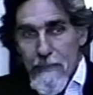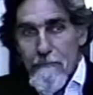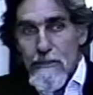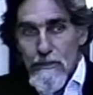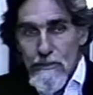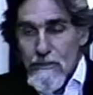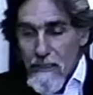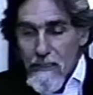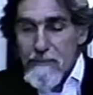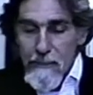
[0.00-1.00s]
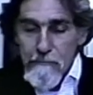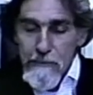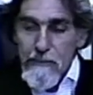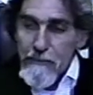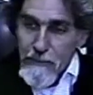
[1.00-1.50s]
images and
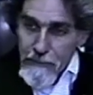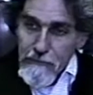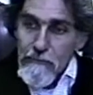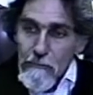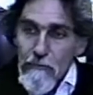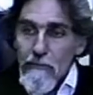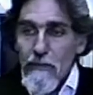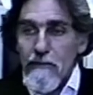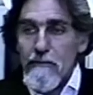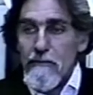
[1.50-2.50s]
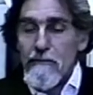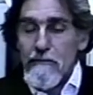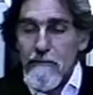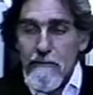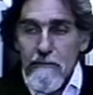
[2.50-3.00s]
concepts that are connected with that
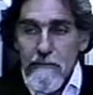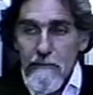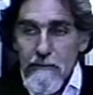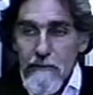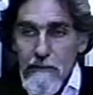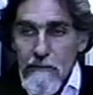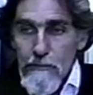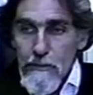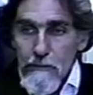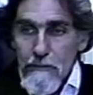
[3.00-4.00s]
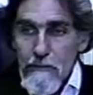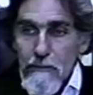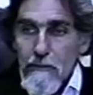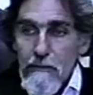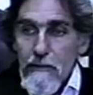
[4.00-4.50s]
notion.
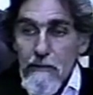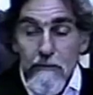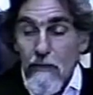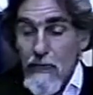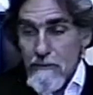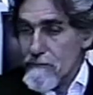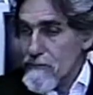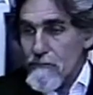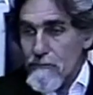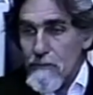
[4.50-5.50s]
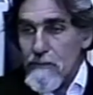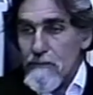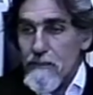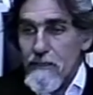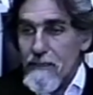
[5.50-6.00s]
And there are lots of different
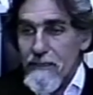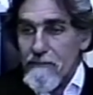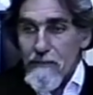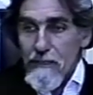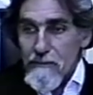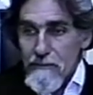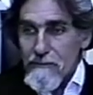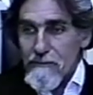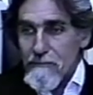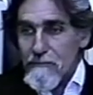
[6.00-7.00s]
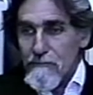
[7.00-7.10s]
ones, and it never gets